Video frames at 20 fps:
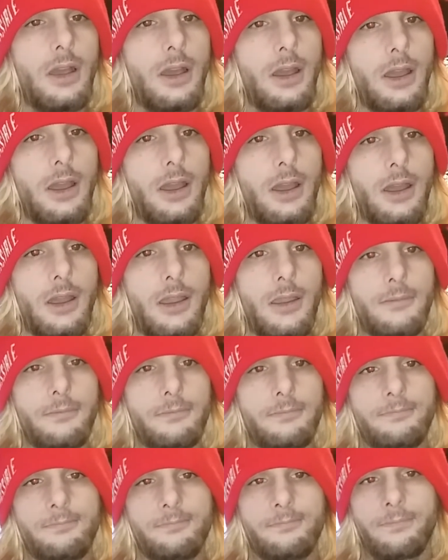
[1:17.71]

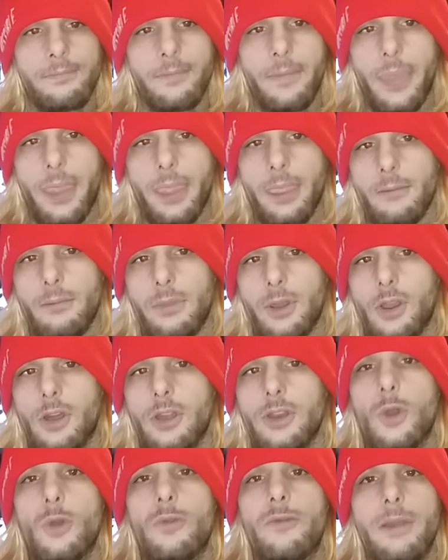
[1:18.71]
But
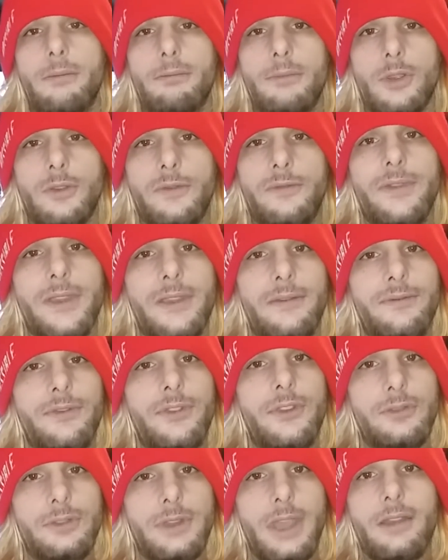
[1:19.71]
on November 5th,
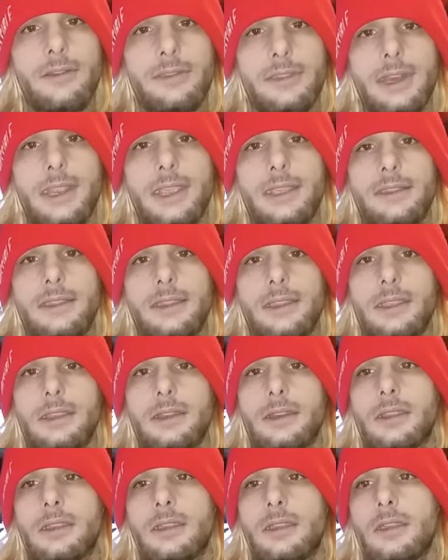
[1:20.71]
2018,